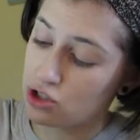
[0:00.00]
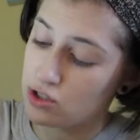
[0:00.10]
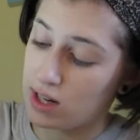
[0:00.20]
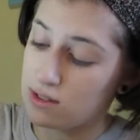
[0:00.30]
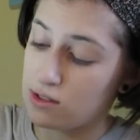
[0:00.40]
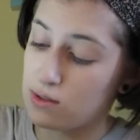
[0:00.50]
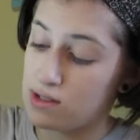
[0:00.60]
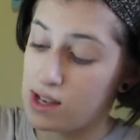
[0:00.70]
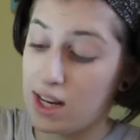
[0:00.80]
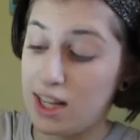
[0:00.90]
and
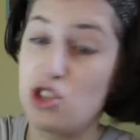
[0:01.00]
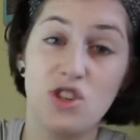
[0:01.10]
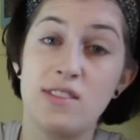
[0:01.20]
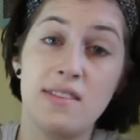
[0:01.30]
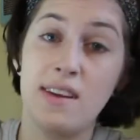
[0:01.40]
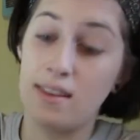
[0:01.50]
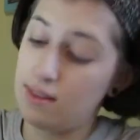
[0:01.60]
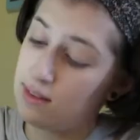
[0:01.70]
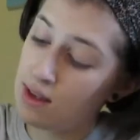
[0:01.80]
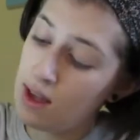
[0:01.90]
translucent. It just
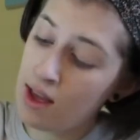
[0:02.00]
is.